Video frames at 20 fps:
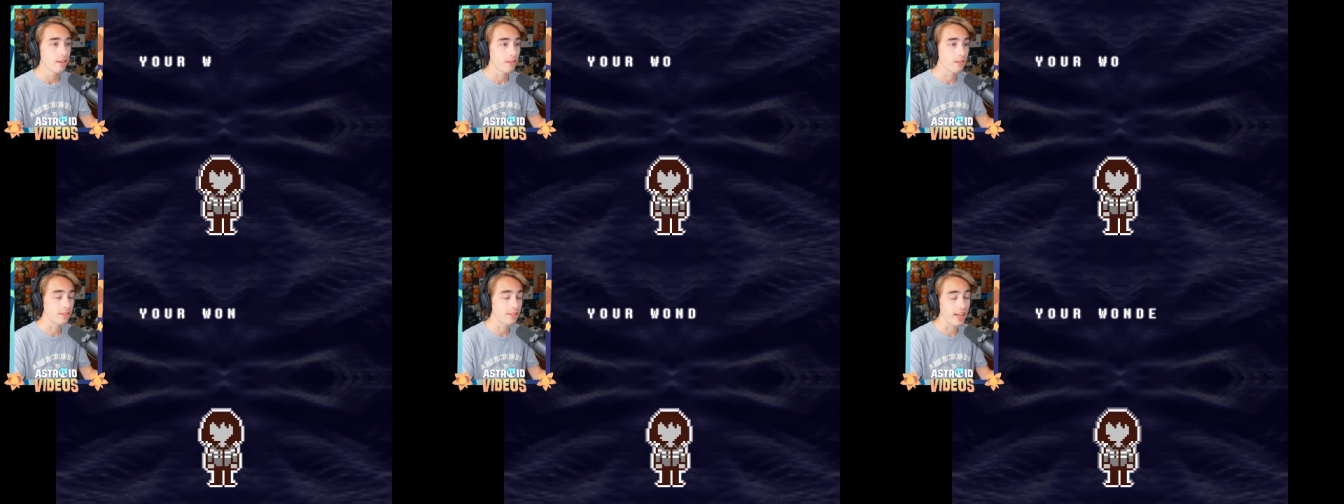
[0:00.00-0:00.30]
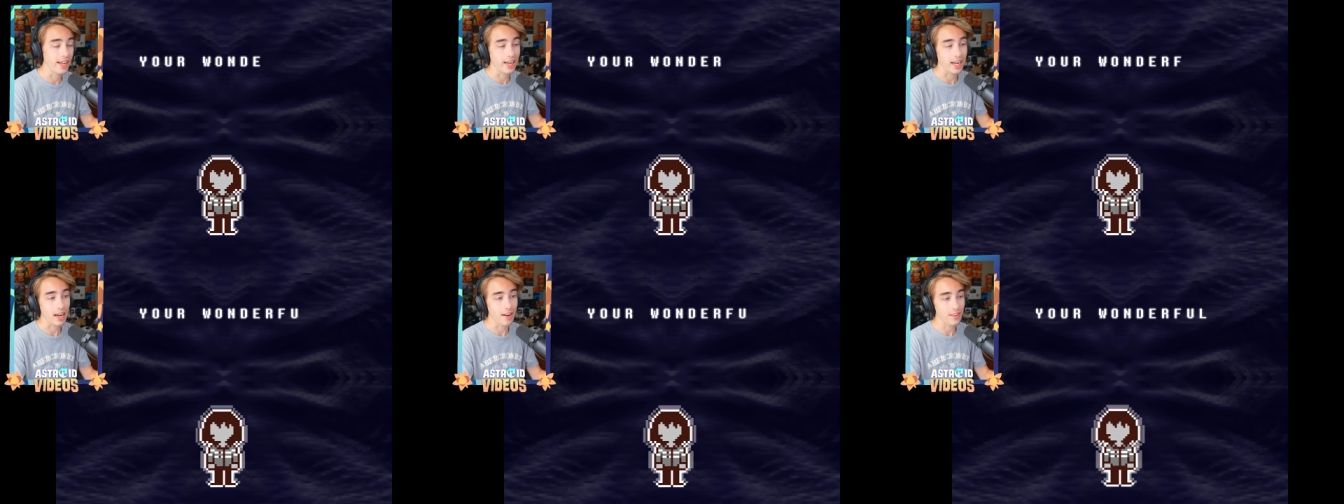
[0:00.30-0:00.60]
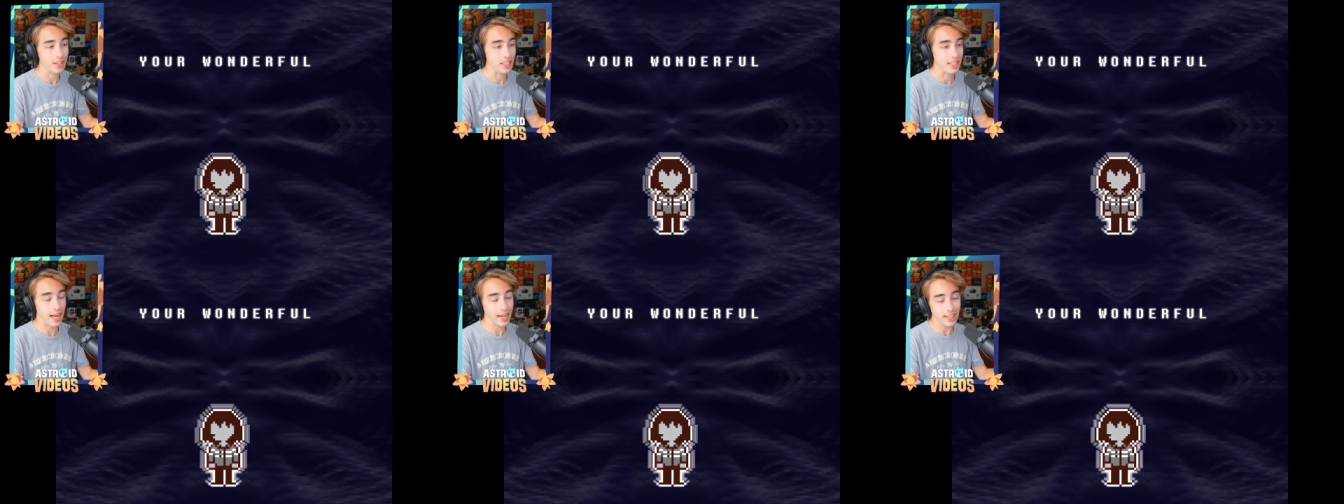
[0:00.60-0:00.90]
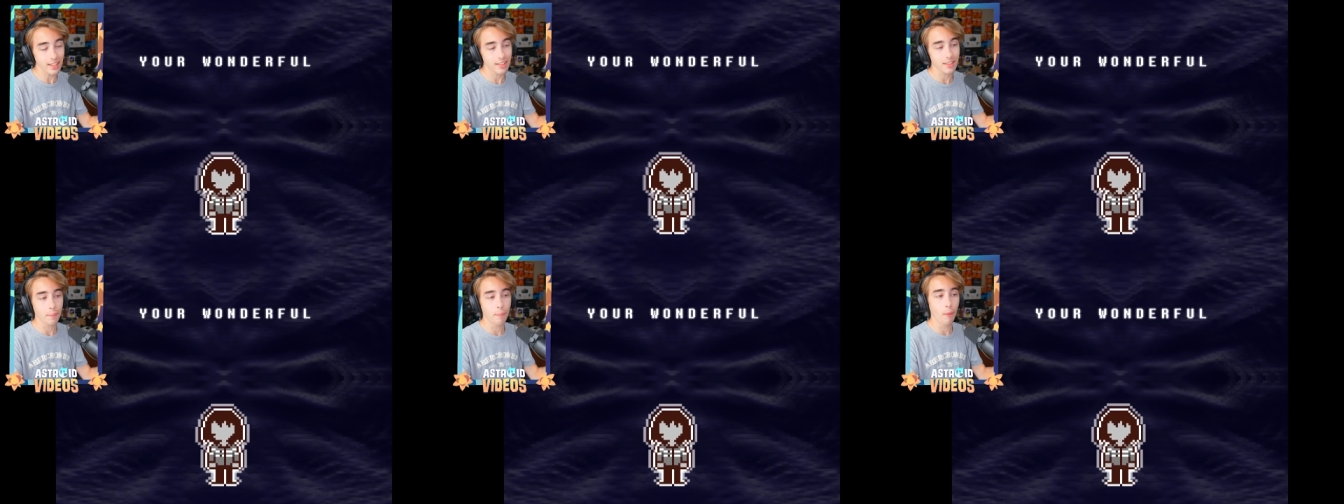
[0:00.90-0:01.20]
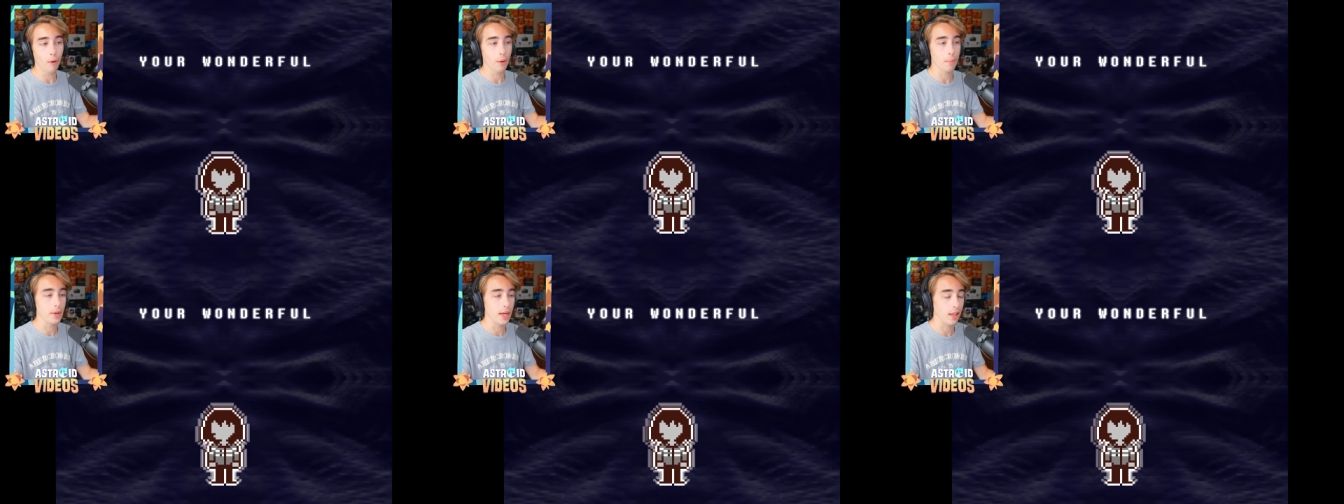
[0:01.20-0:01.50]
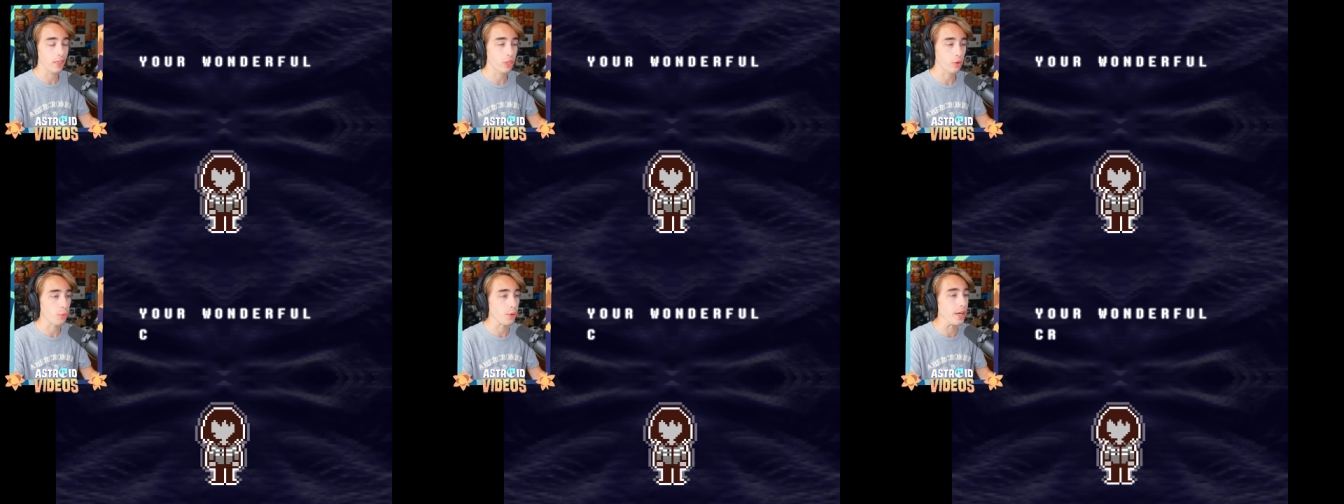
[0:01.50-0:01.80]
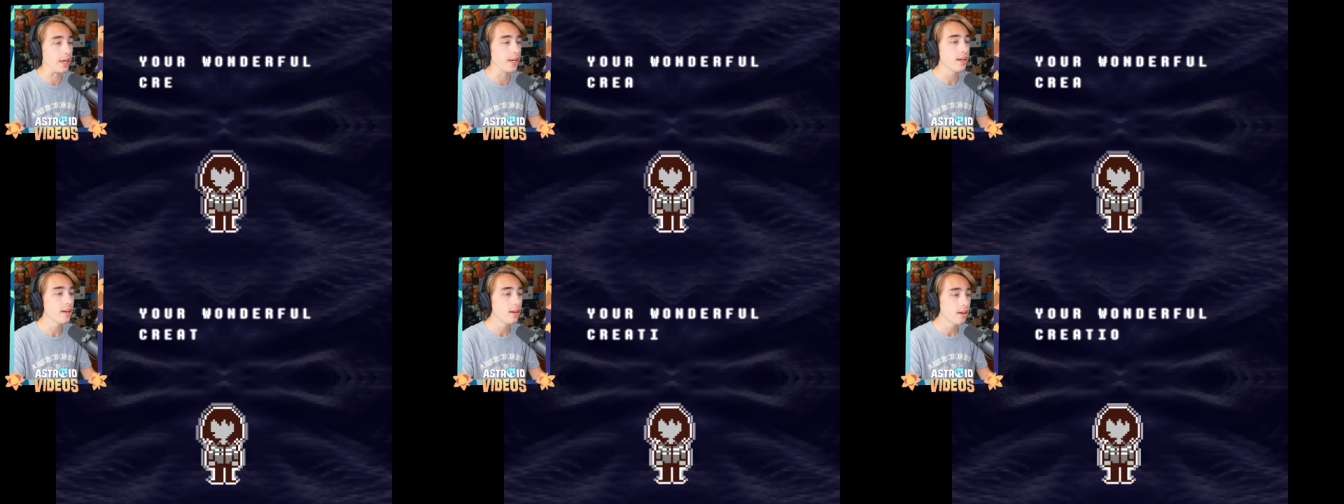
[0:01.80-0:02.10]
It's not like I have a dentist appointment at
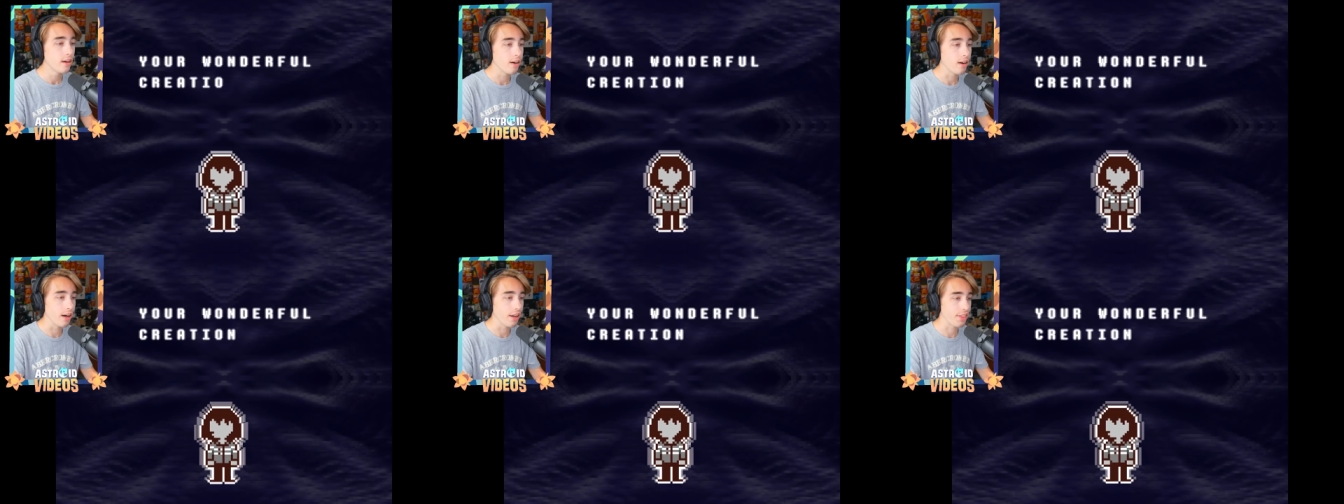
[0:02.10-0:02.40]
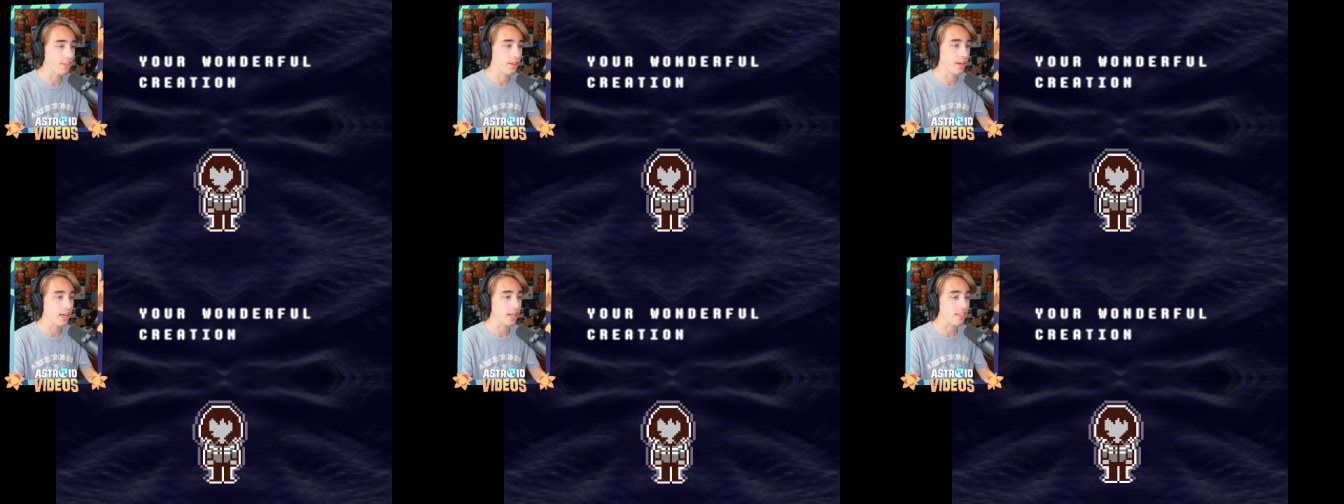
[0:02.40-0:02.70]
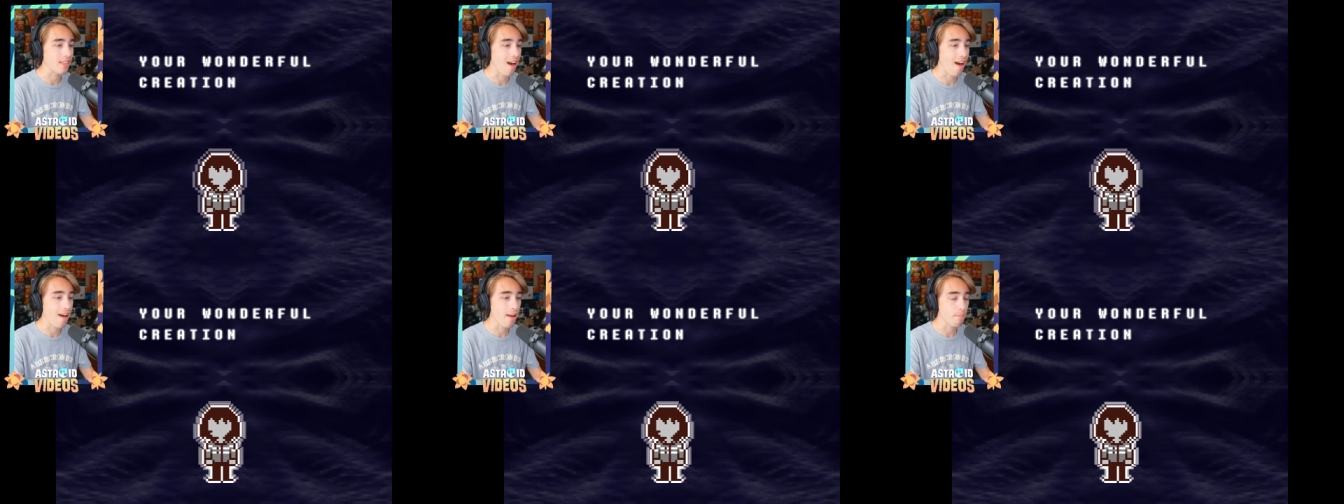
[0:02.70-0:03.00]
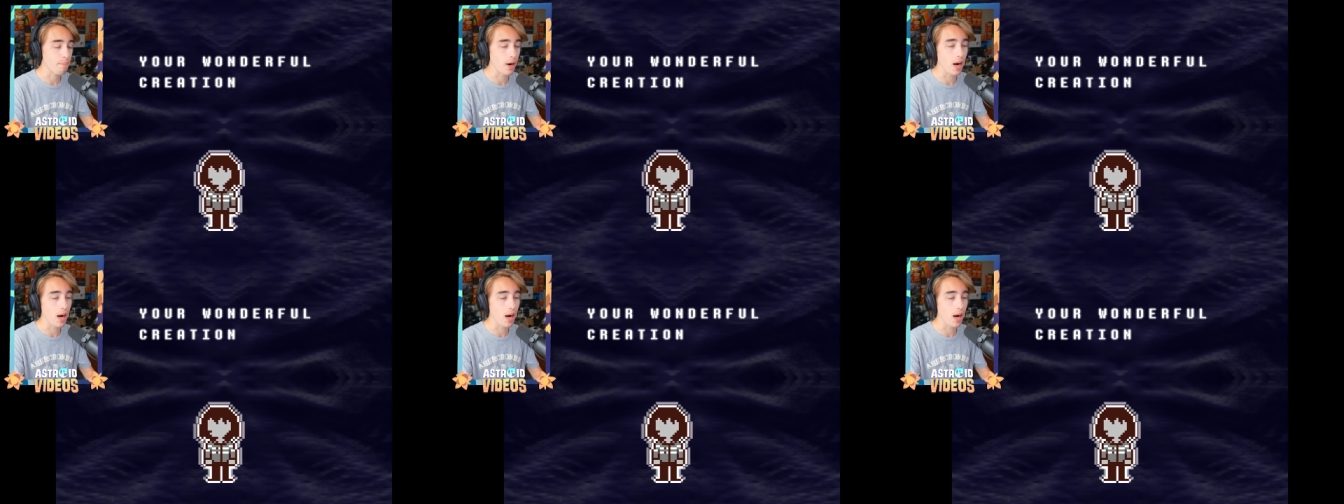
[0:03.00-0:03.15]
three or anything like that.